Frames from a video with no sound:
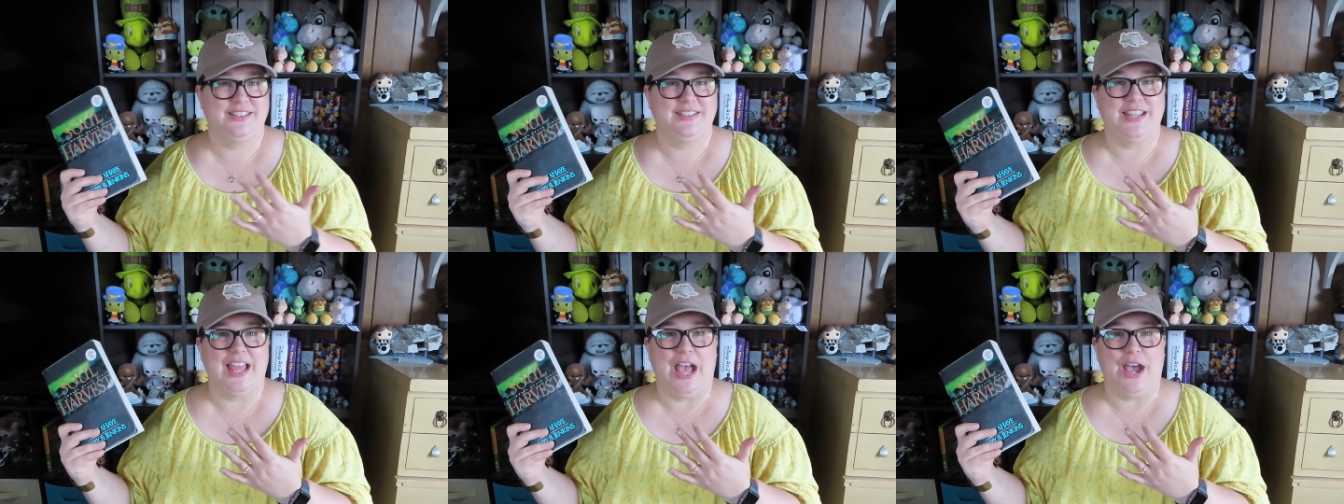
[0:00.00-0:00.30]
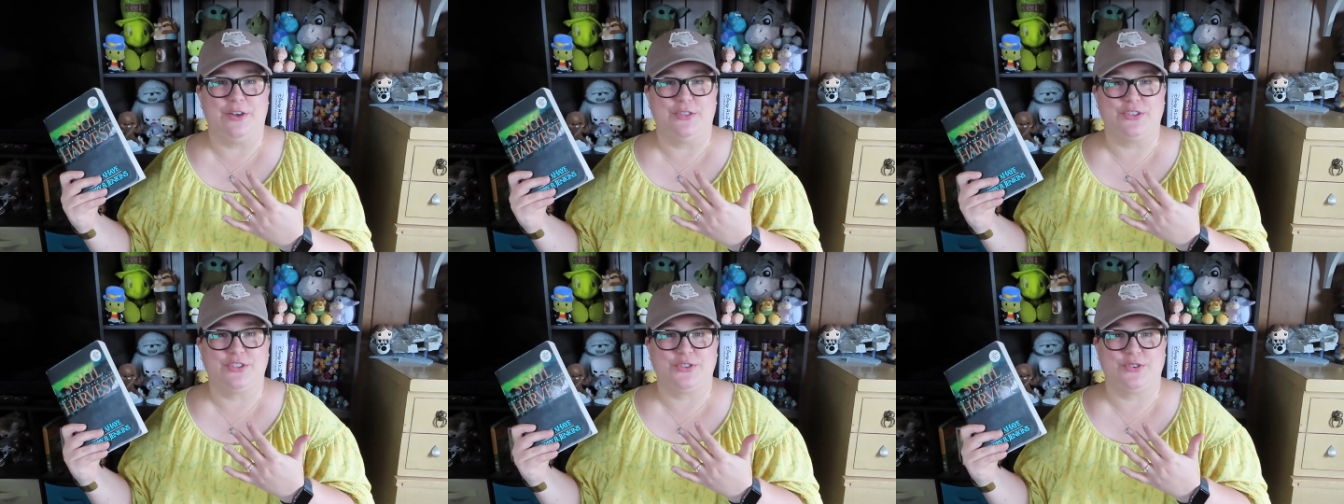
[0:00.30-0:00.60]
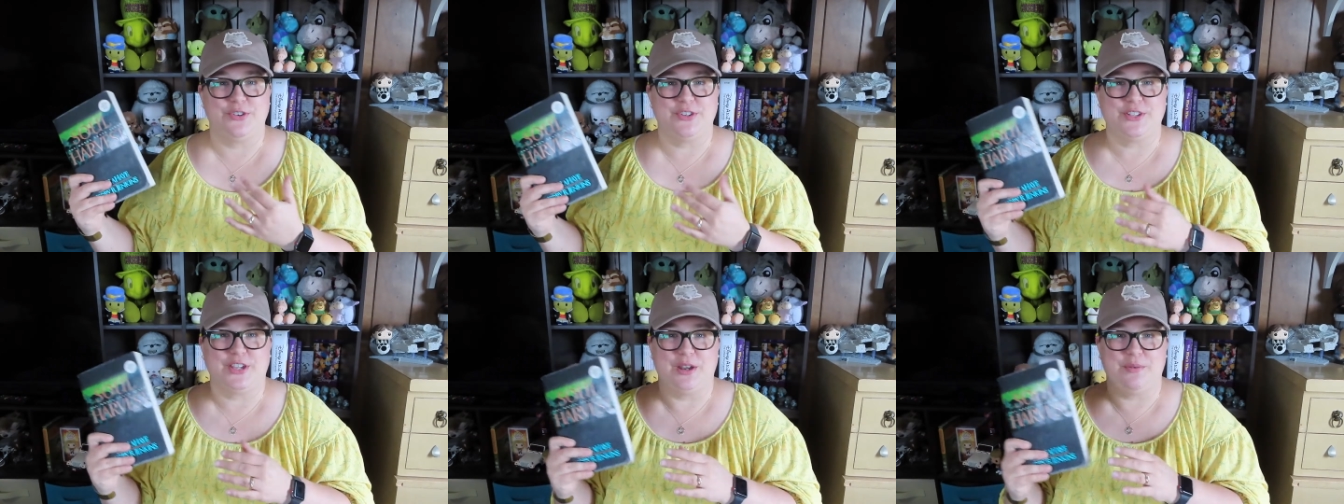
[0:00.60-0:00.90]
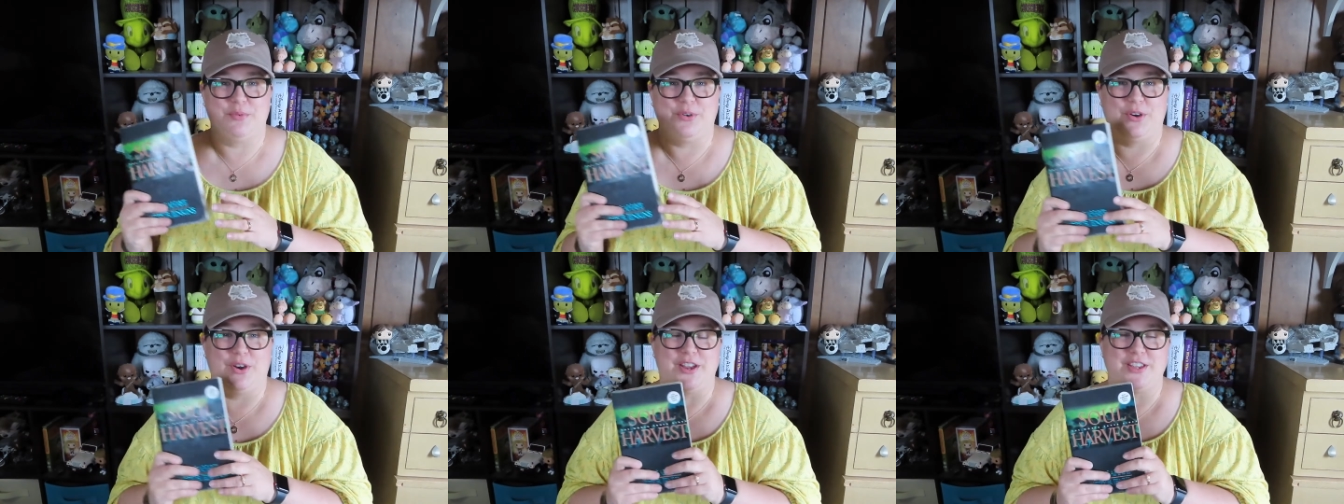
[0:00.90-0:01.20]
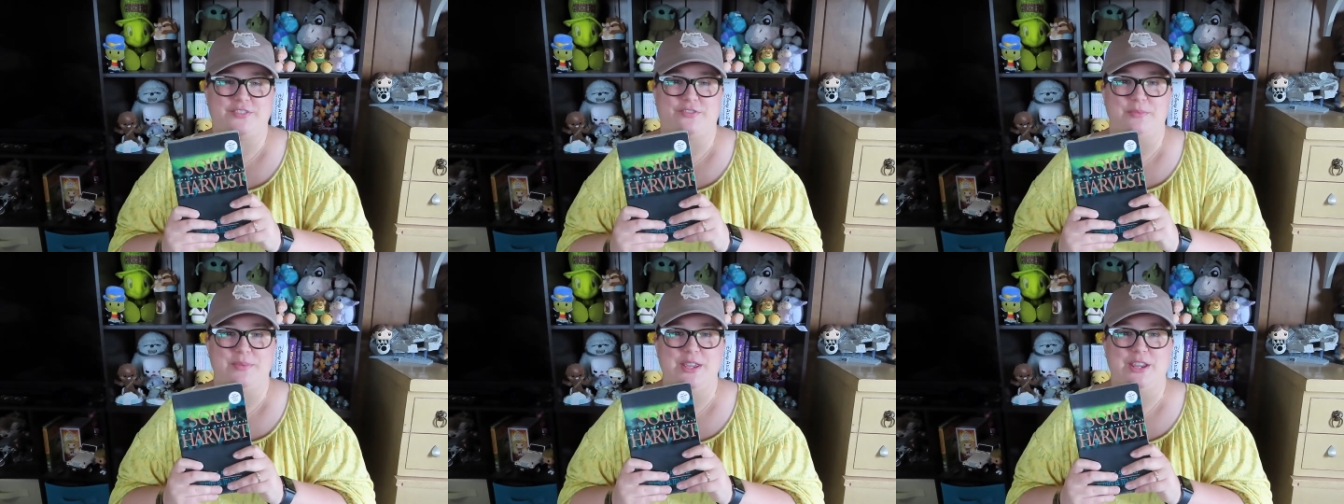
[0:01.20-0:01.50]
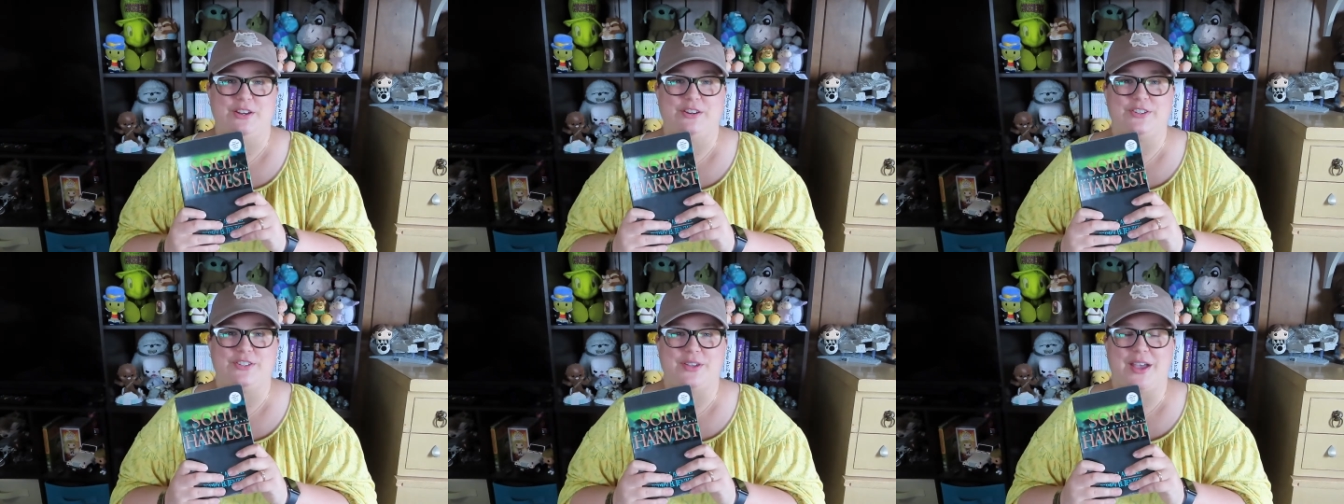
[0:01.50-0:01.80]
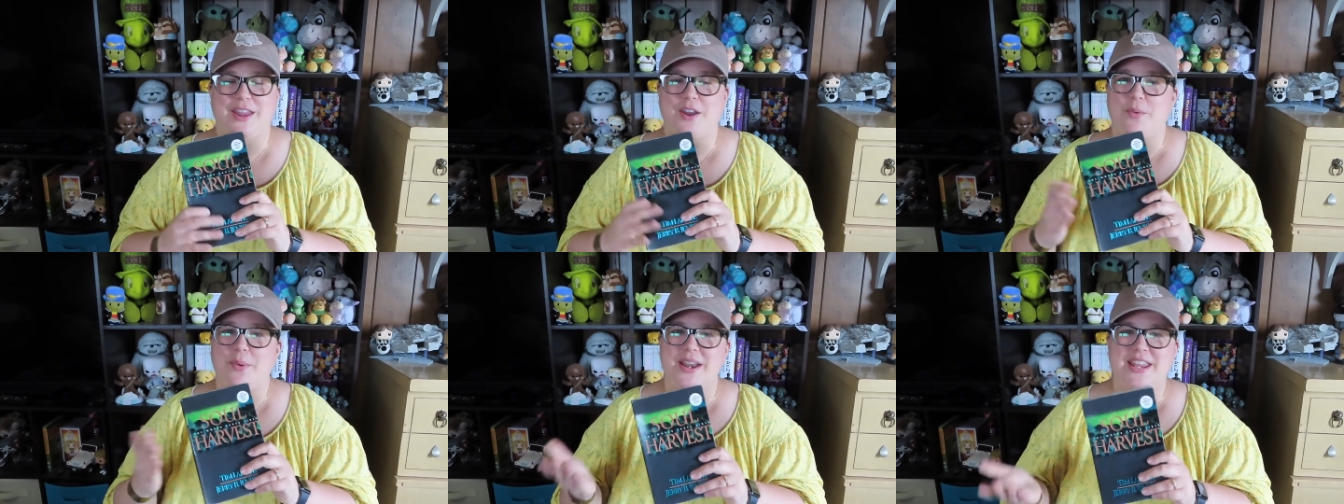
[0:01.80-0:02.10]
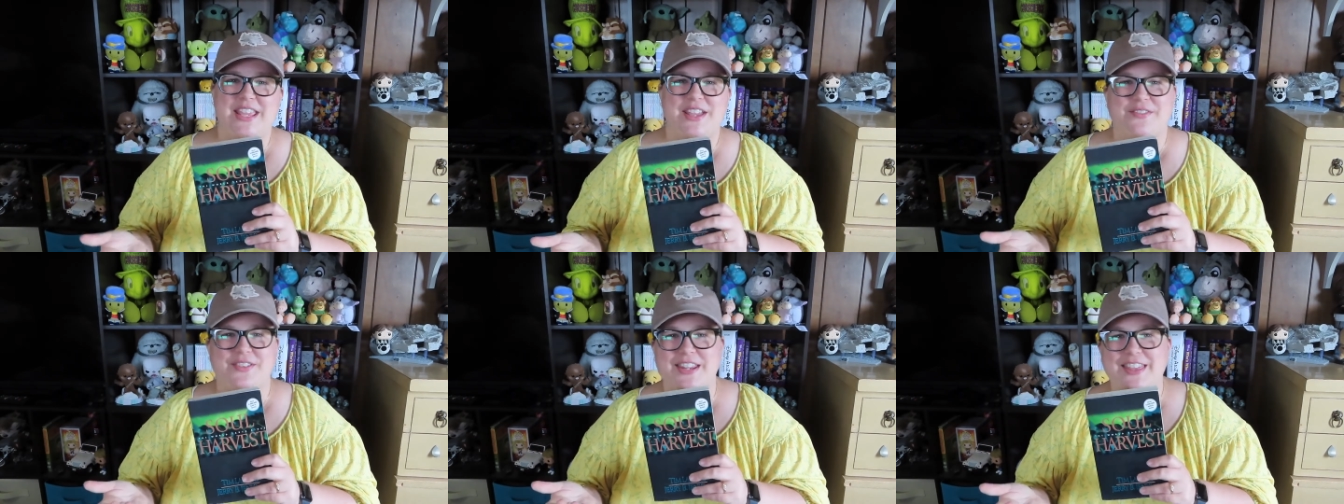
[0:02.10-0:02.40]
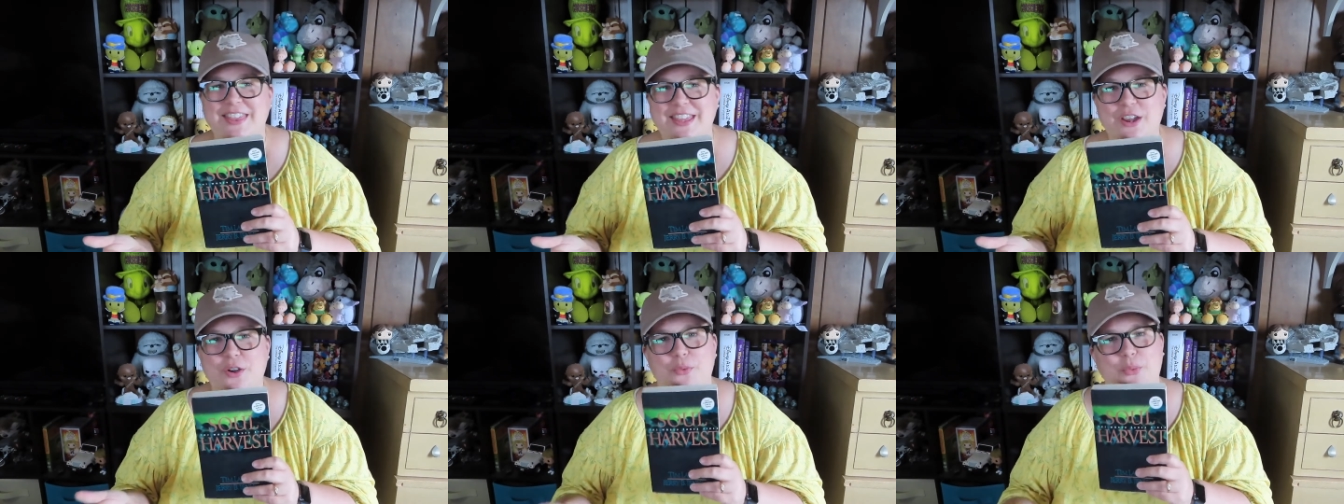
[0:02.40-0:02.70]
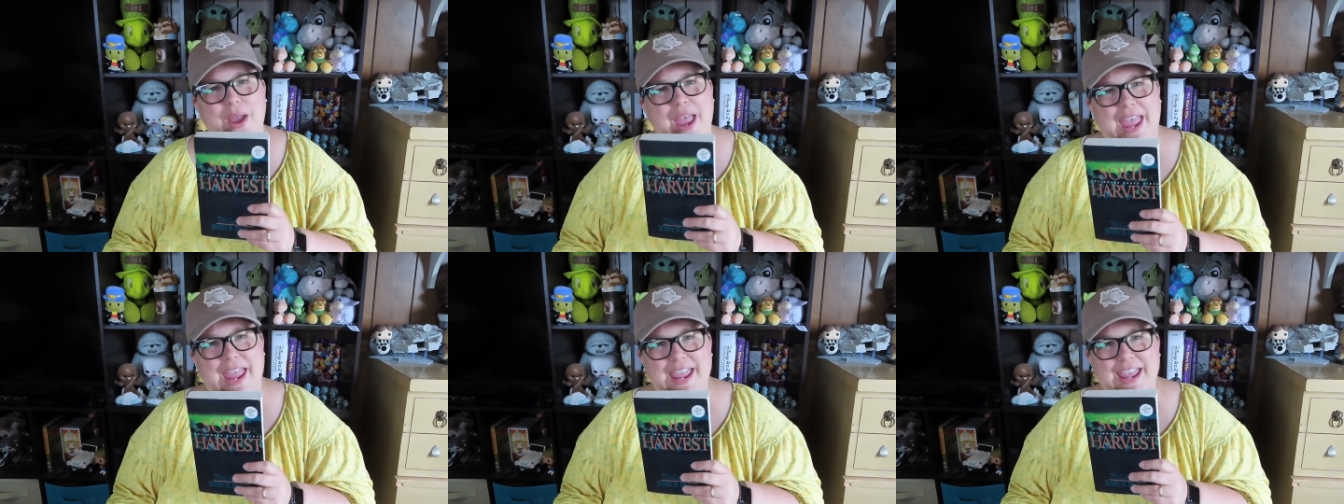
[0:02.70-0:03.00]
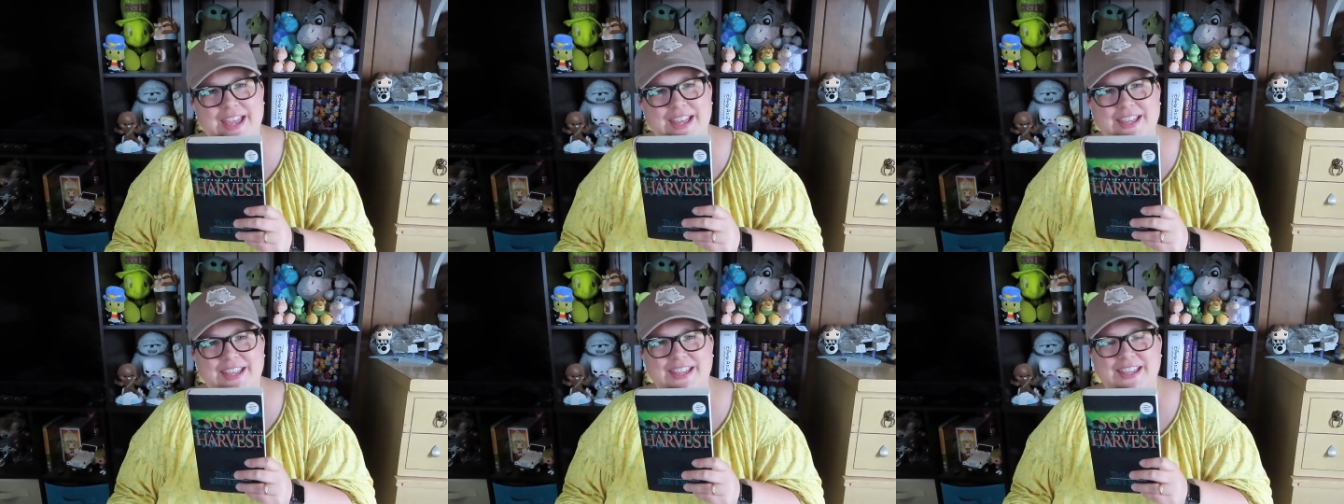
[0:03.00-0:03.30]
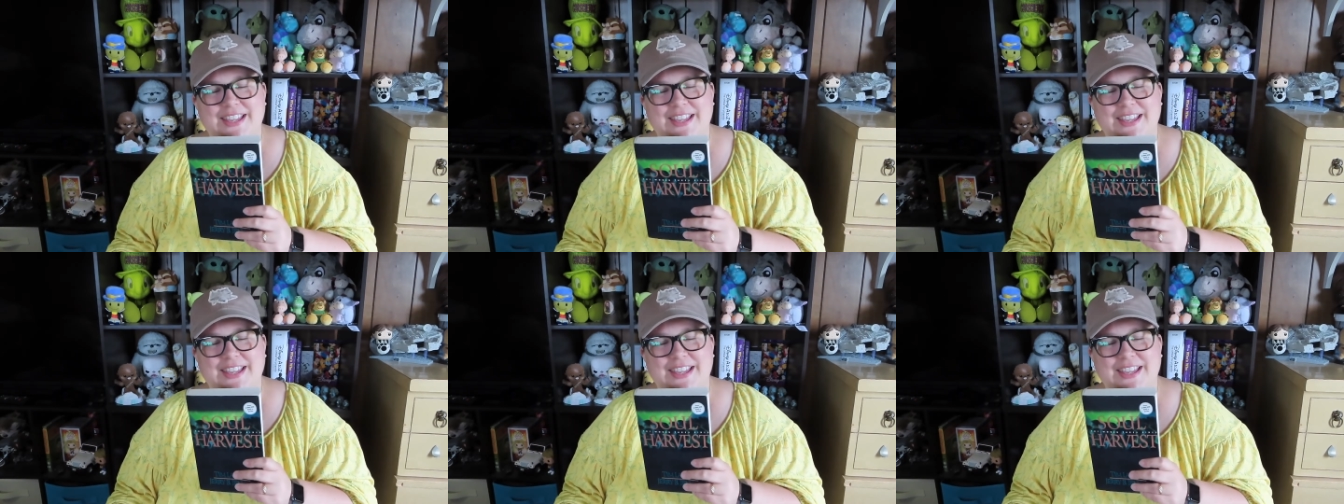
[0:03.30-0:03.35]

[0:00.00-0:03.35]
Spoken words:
how the story's going to progress from here. So I don't want to give anything away.